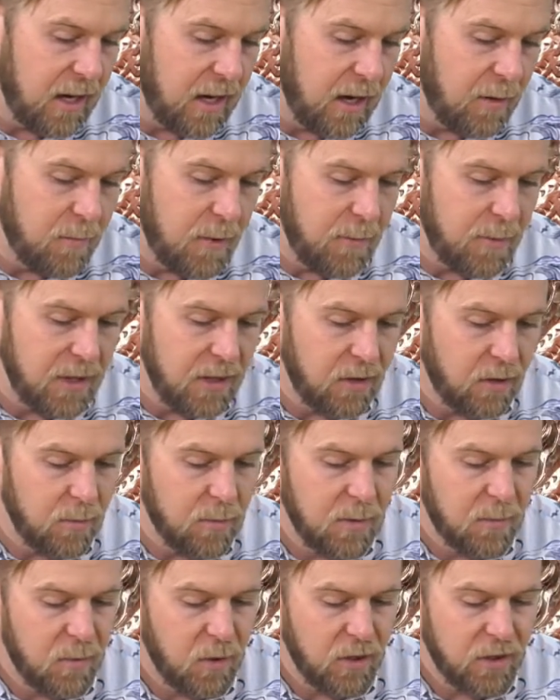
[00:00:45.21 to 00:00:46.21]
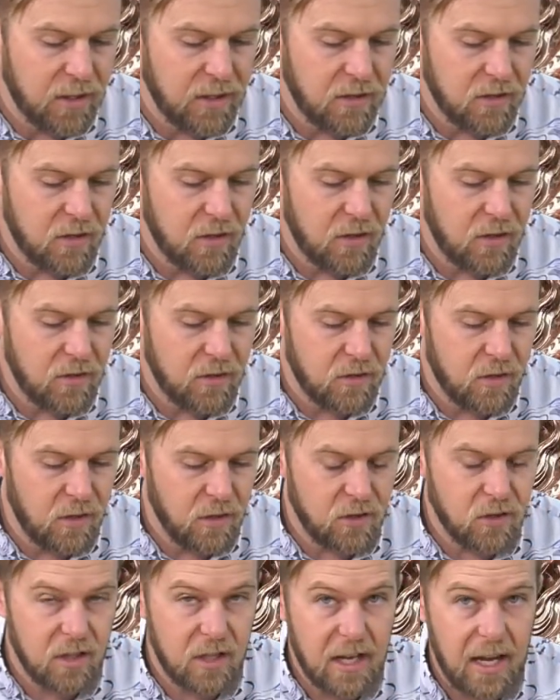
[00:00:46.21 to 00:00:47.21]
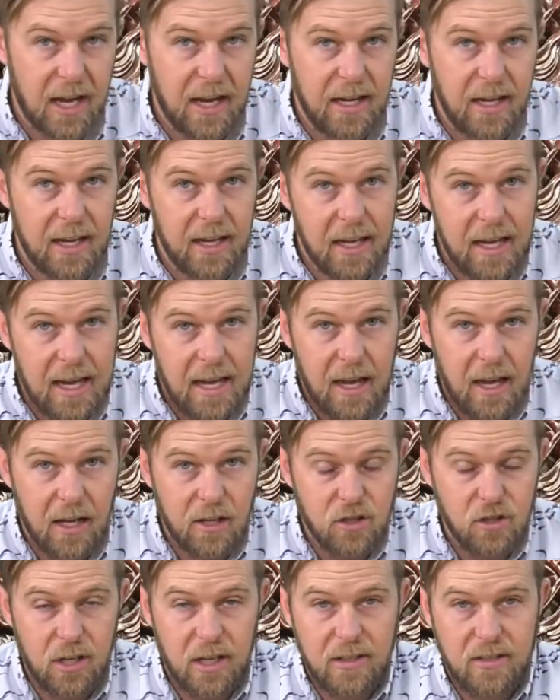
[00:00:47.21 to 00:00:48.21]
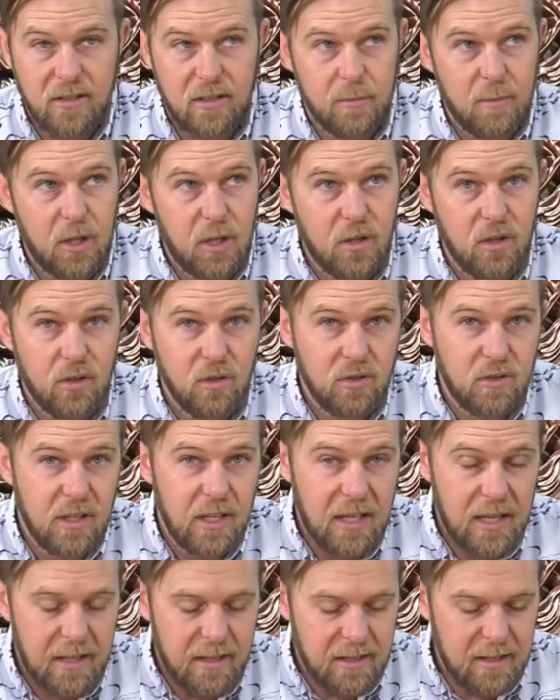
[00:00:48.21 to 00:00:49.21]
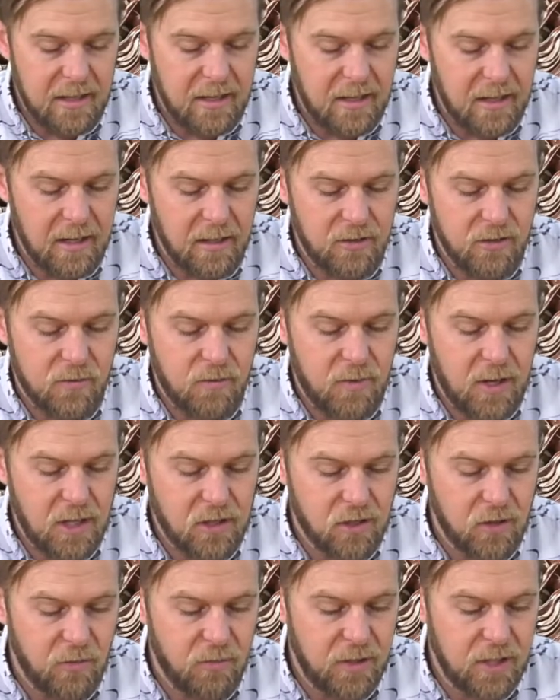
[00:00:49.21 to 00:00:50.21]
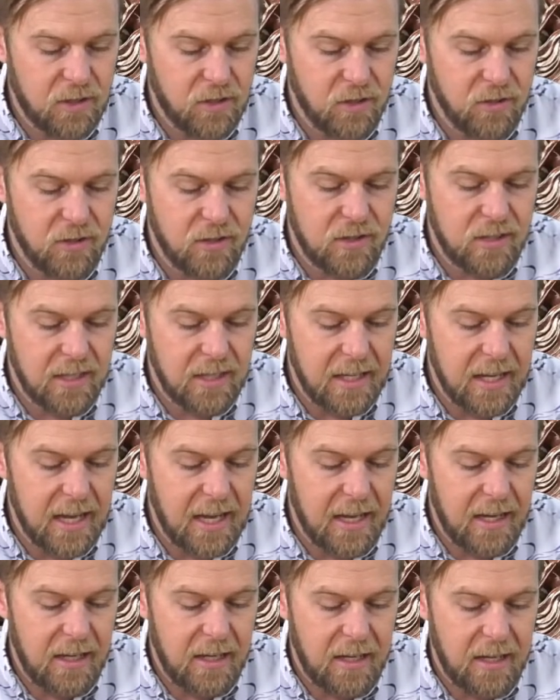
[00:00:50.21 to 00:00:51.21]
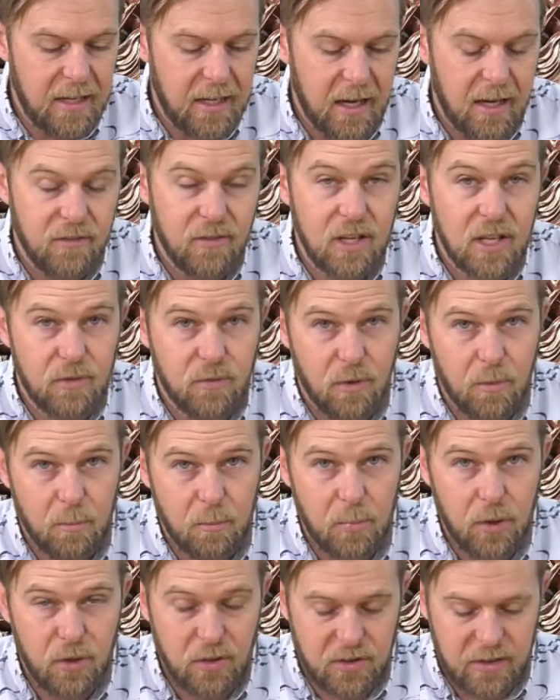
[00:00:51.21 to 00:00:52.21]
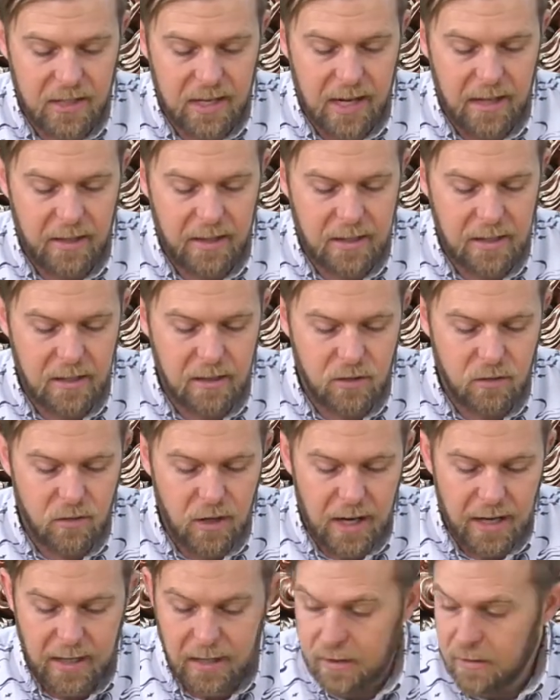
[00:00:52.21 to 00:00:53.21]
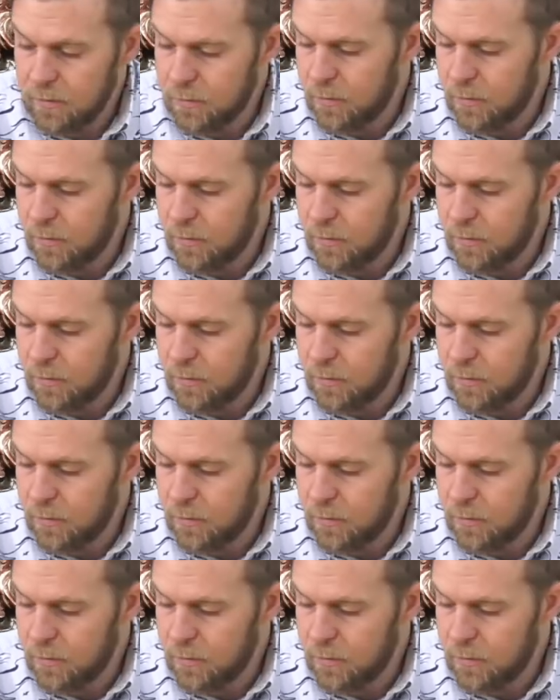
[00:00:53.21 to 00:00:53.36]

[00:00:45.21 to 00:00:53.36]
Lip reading: maybe a little bit more concerned, so I'll show you how to adjust some of those details and facial features to get kind of a different personality in the dragon.